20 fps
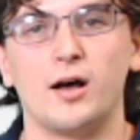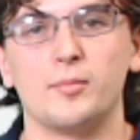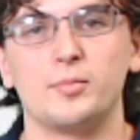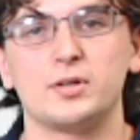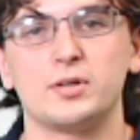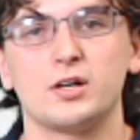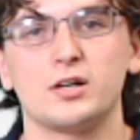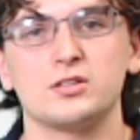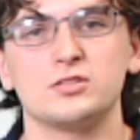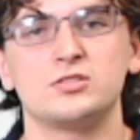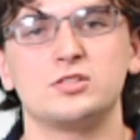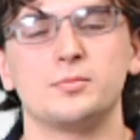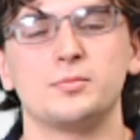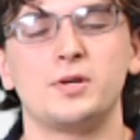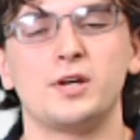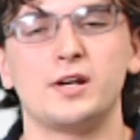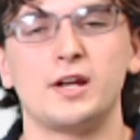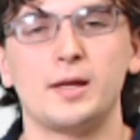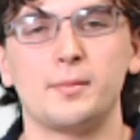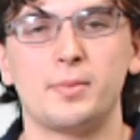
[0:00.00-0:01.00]
Because the
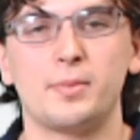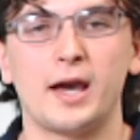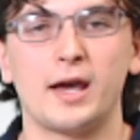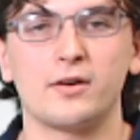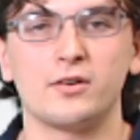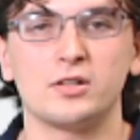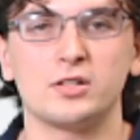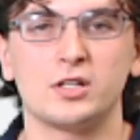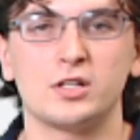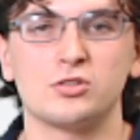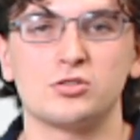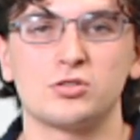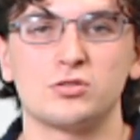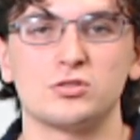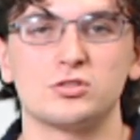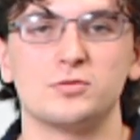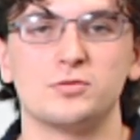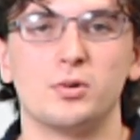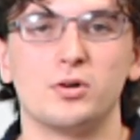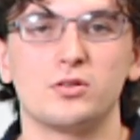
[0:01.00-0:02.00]
PNA pattern
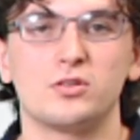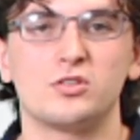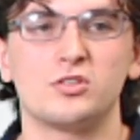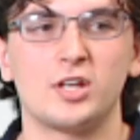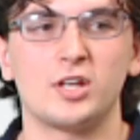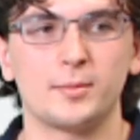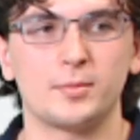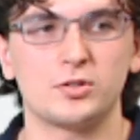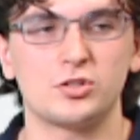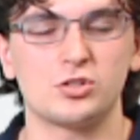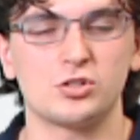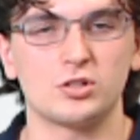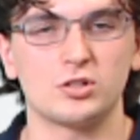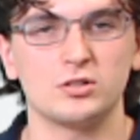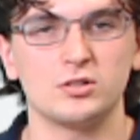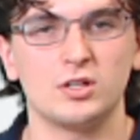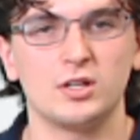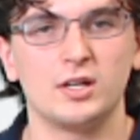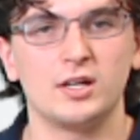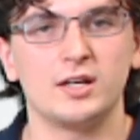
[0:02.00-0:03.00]
controls both
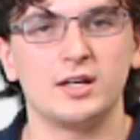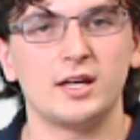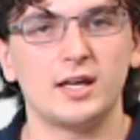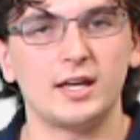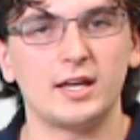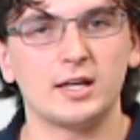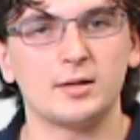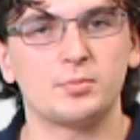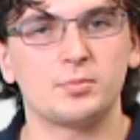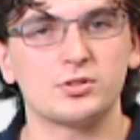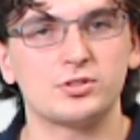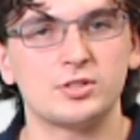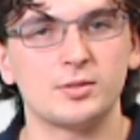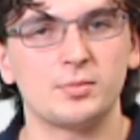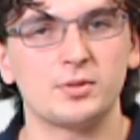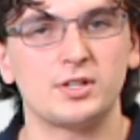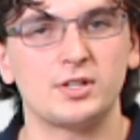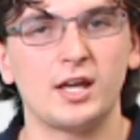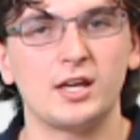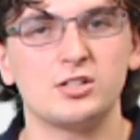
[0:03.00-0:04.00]
temperature and
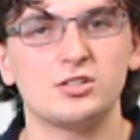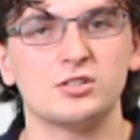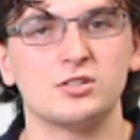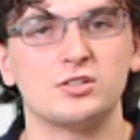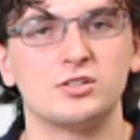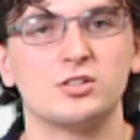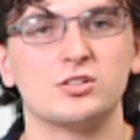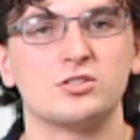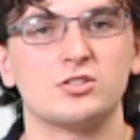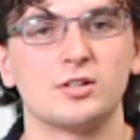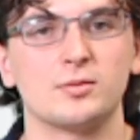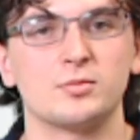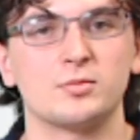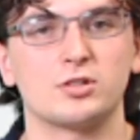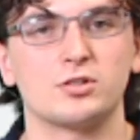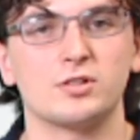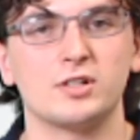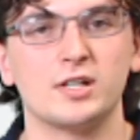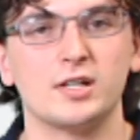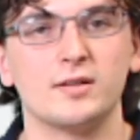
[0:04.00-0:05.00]
precipitation to some
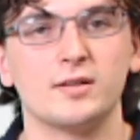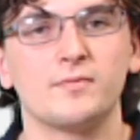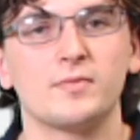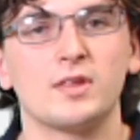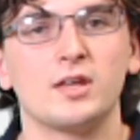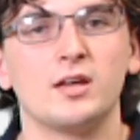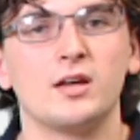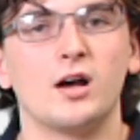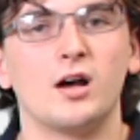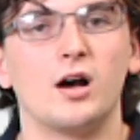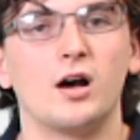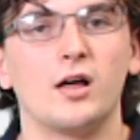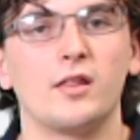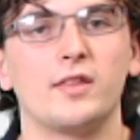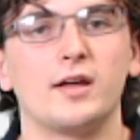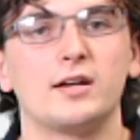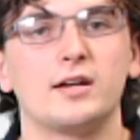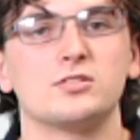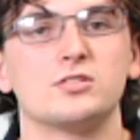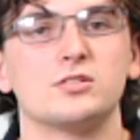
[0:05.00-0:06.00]
degree,
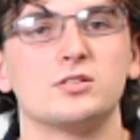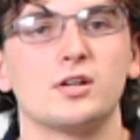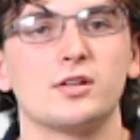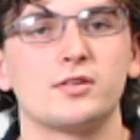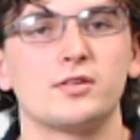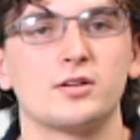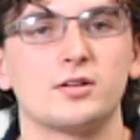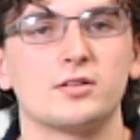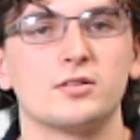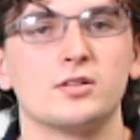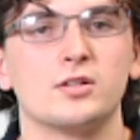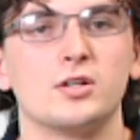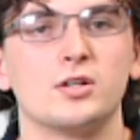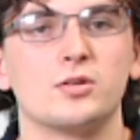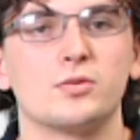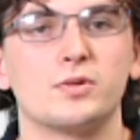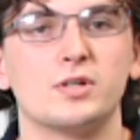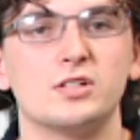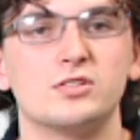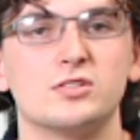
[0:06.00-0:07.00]
that is another
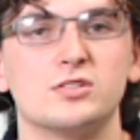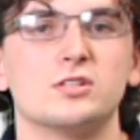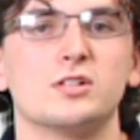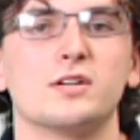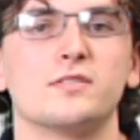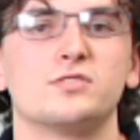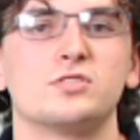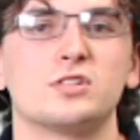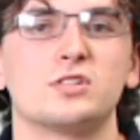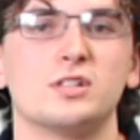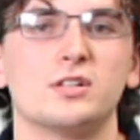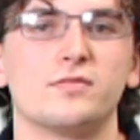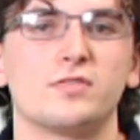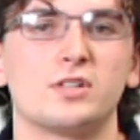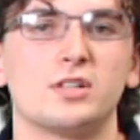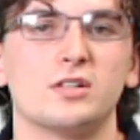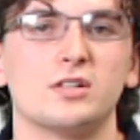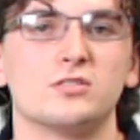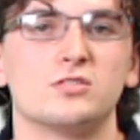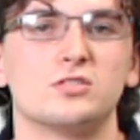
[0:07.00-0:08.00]
reason of
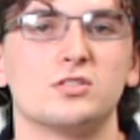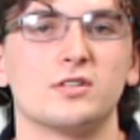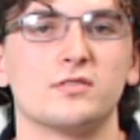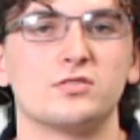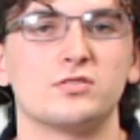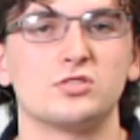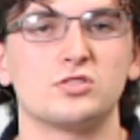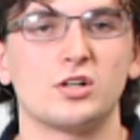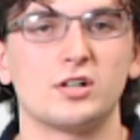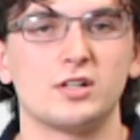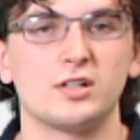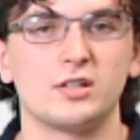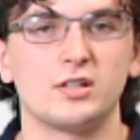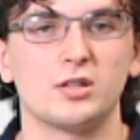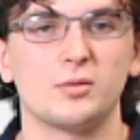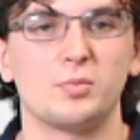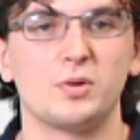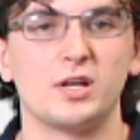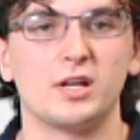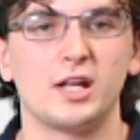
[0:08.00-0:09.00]
significance in studying
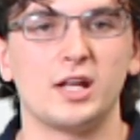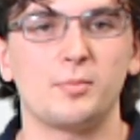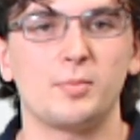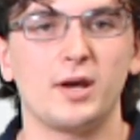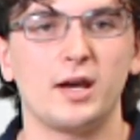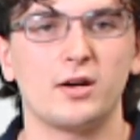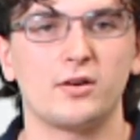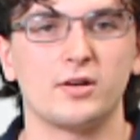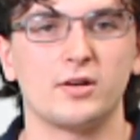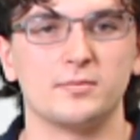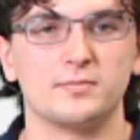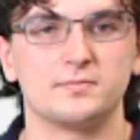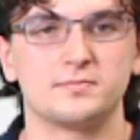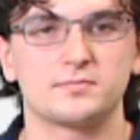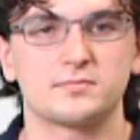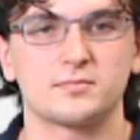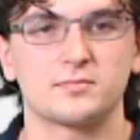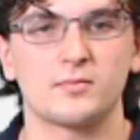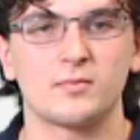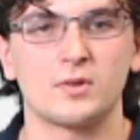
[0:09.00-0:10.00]
the PNA pattern.
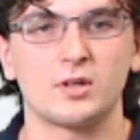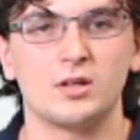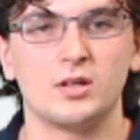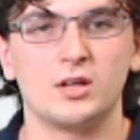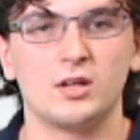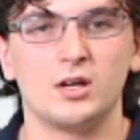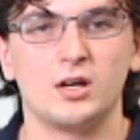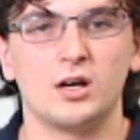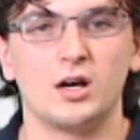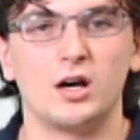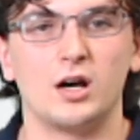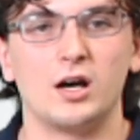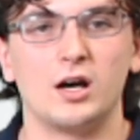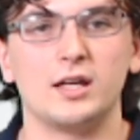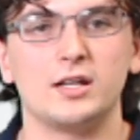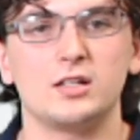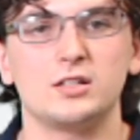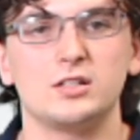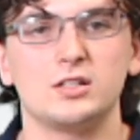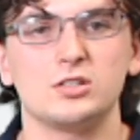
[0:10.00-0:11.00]

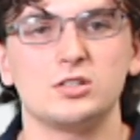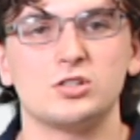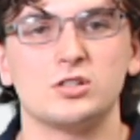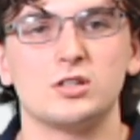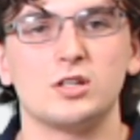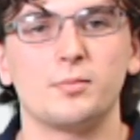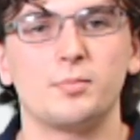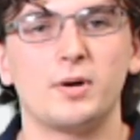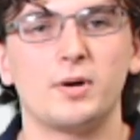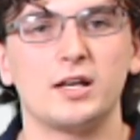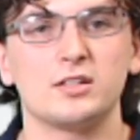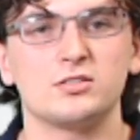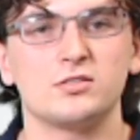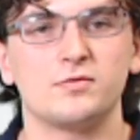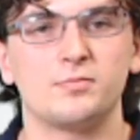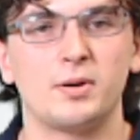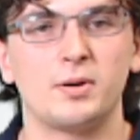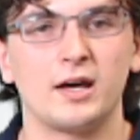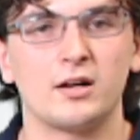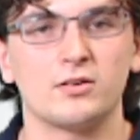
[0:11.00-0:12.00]
In addition, the positive
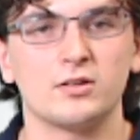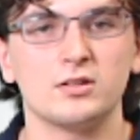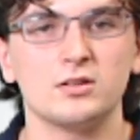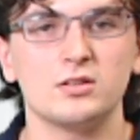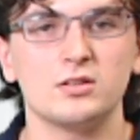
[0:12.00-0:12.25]
pattern